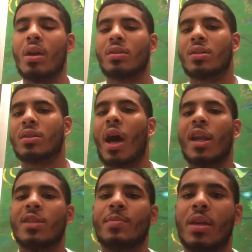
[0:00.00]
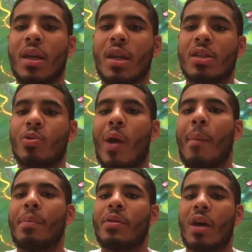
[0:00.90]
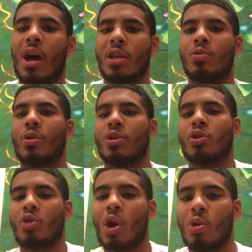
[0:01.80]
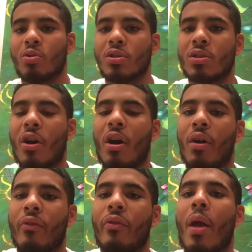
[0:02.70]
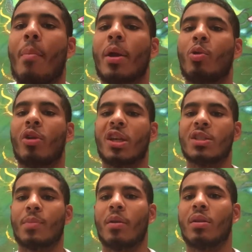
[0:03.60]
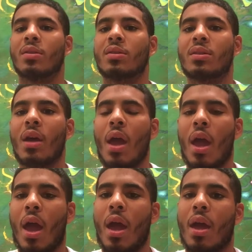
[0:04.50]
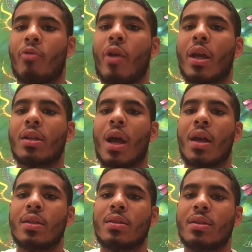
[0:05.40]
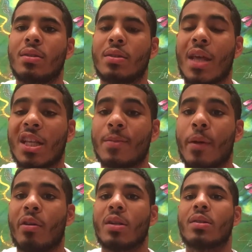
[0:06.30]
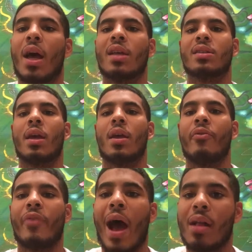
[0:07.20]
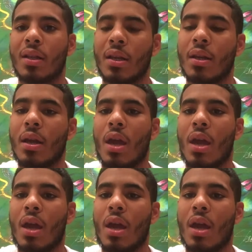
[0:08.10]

Society is beginning to empathize with the struggles of a minority experience and recognize said experience as a valid,